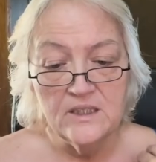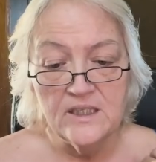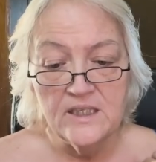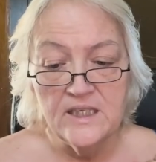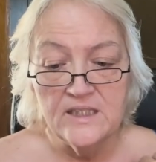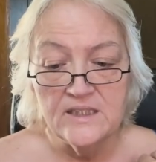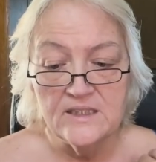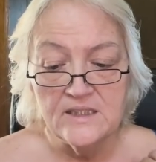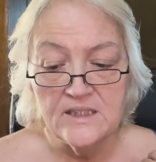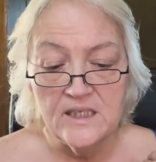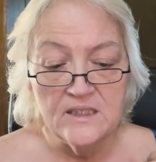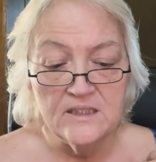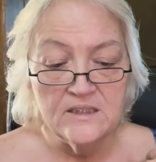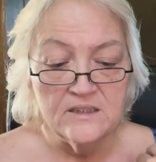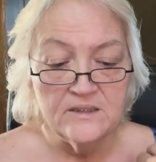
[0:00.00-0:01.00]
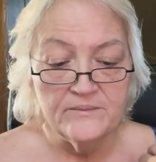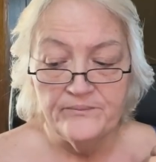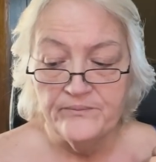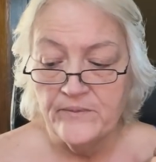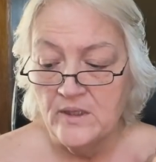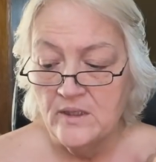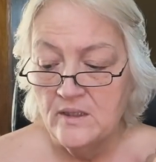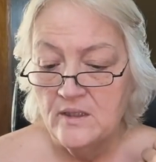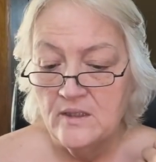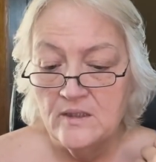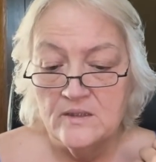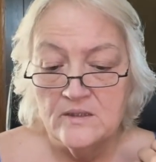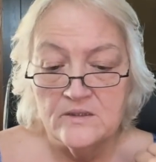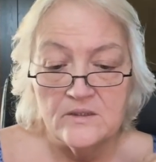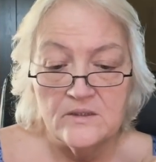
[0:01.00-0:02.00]
I can't stand it.
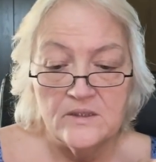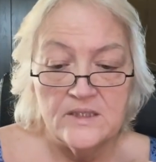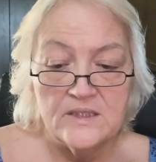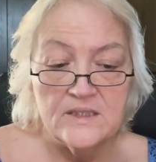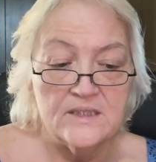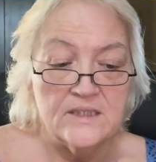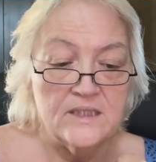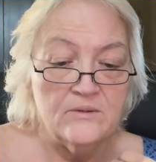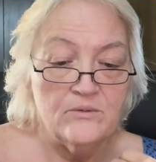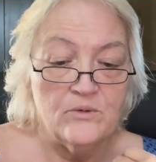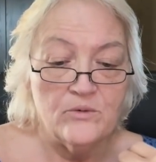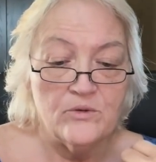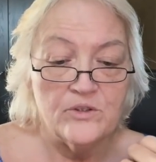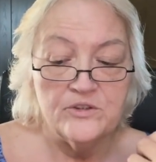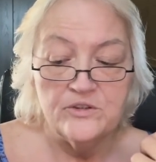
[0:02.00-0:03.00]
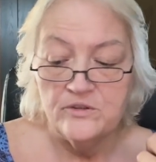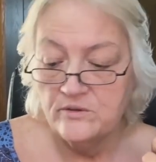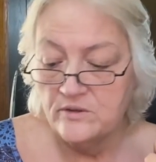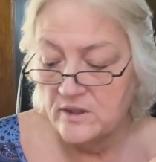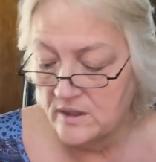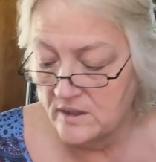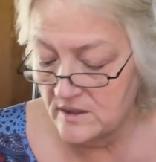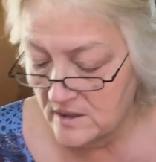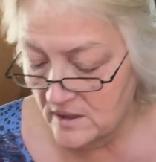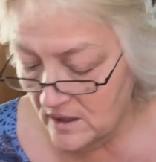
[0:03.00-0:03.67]
So let's see what we're going to do next.